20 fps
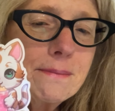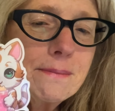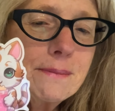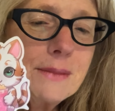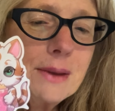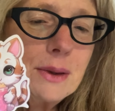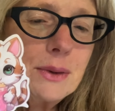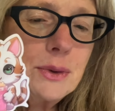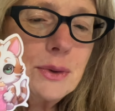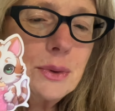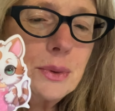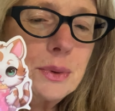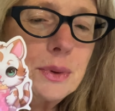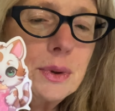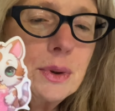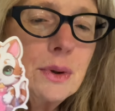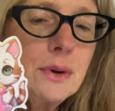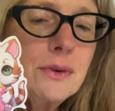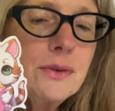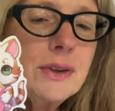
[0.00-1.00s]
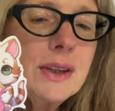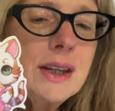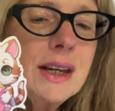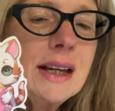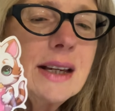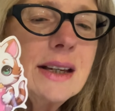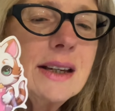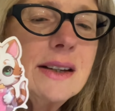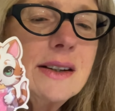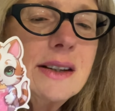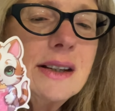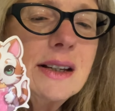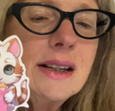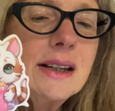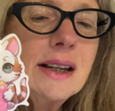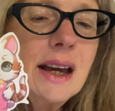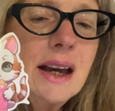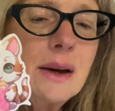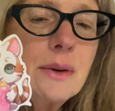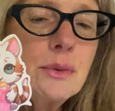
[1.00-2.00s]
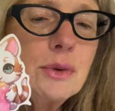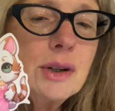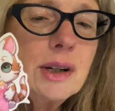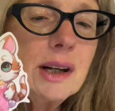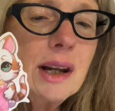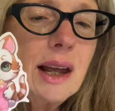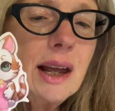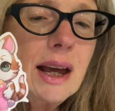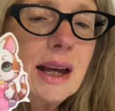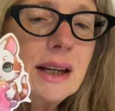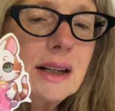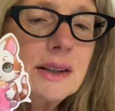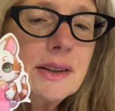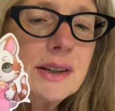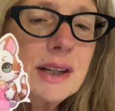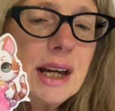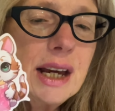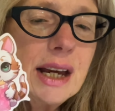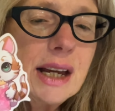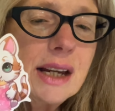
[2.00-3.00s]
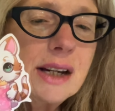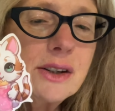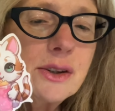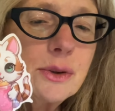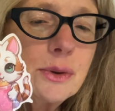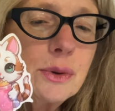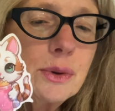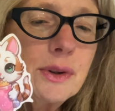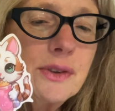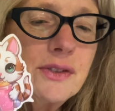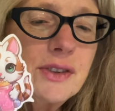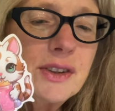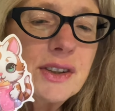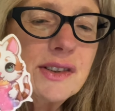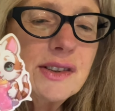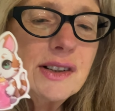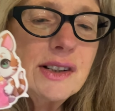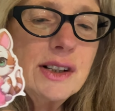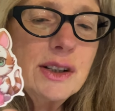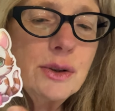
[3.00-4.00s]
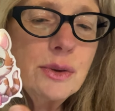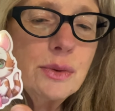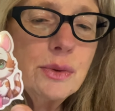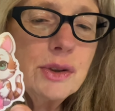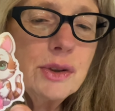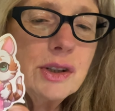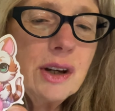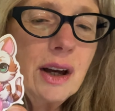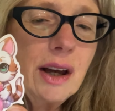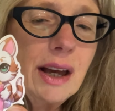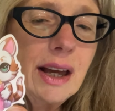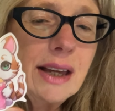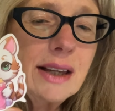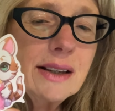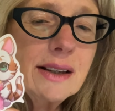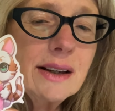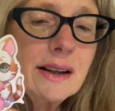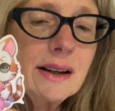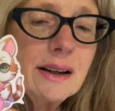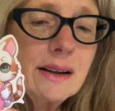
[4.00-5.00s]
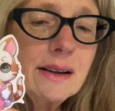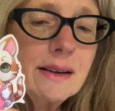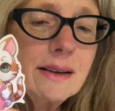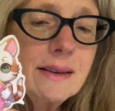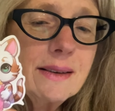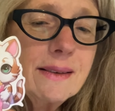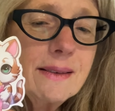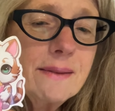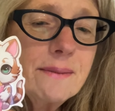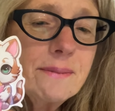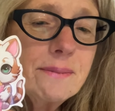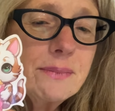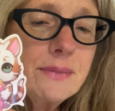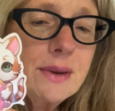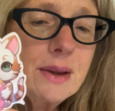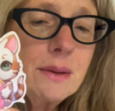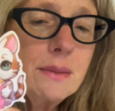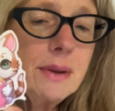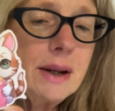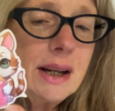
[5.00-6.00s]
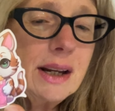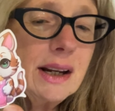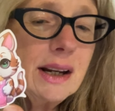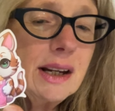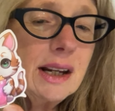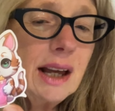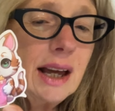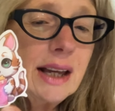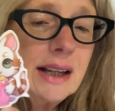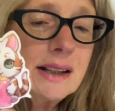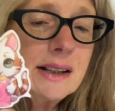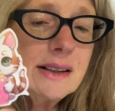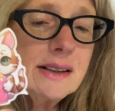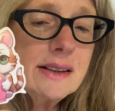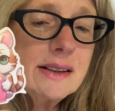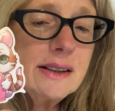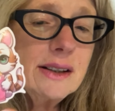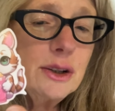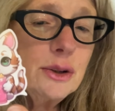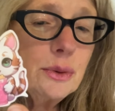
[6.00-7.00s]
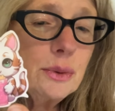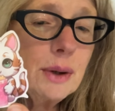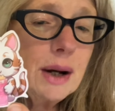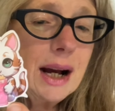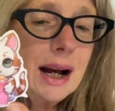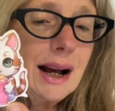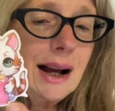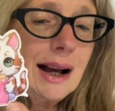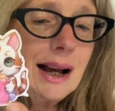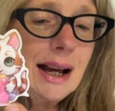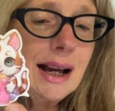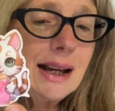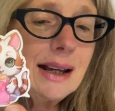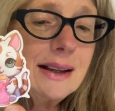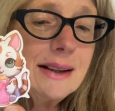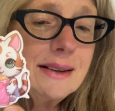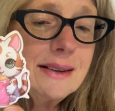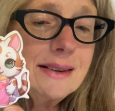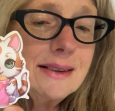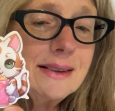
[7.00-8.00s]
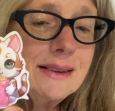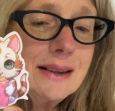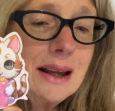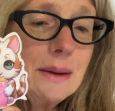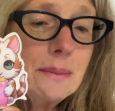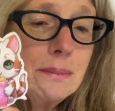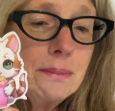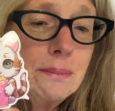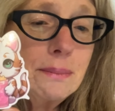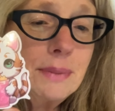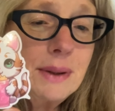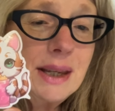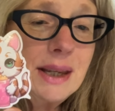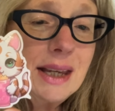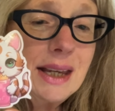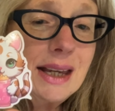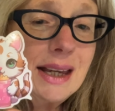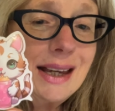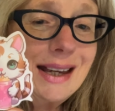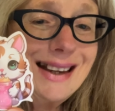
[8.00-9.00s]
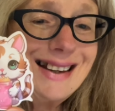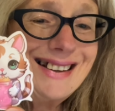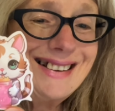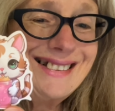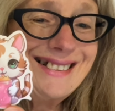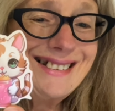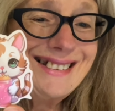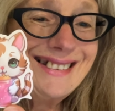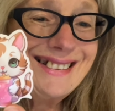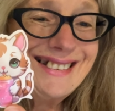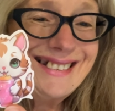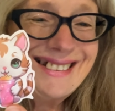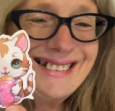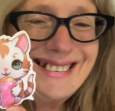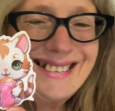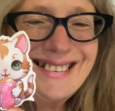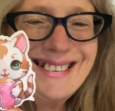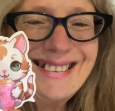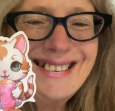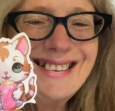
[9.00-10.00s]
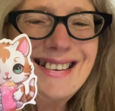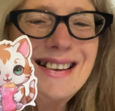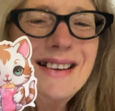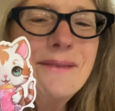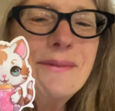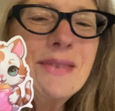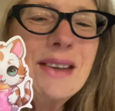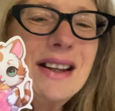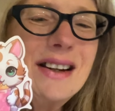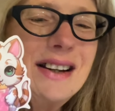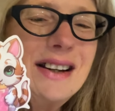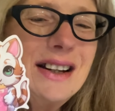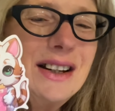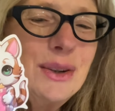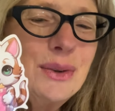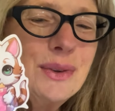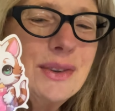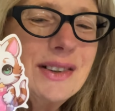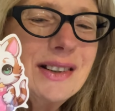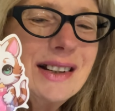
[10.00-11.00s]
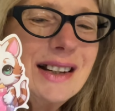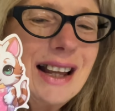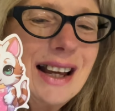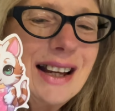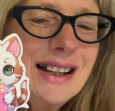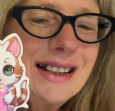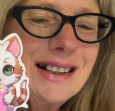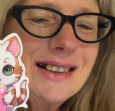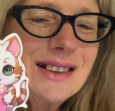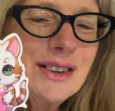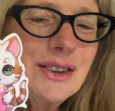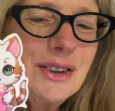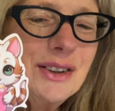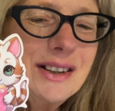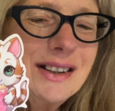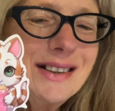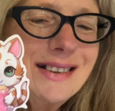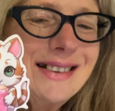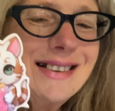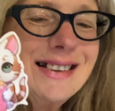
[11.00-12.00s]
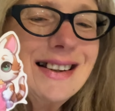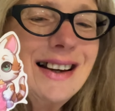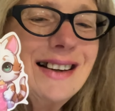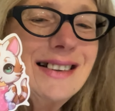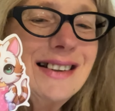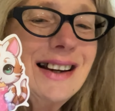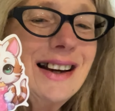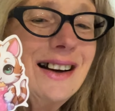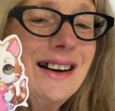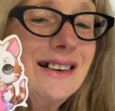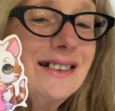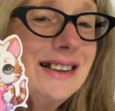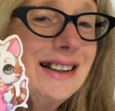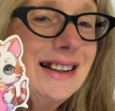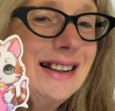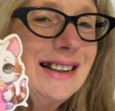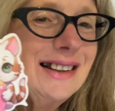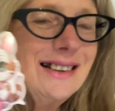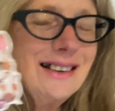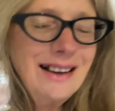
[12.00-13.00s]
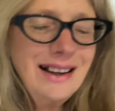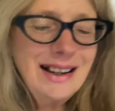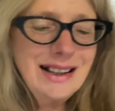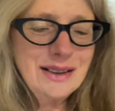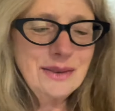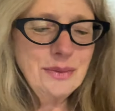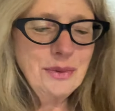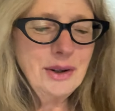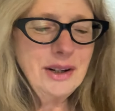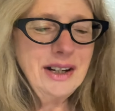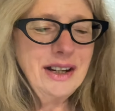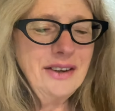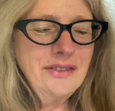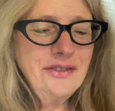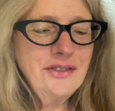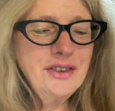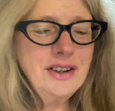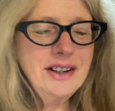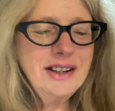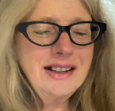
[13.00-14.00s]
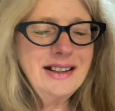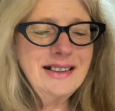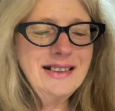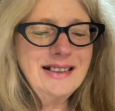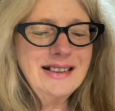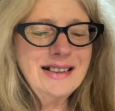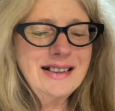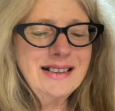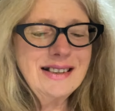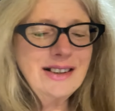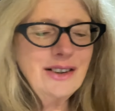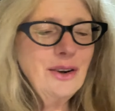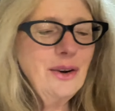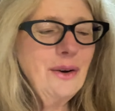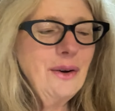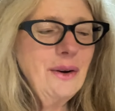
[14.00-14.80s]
I don't know if that kitty cat would like that or if it's a little tiger. But I like its little eyes. They're big. And it looks like it's got its tongue out. It likes whatever it is it's got.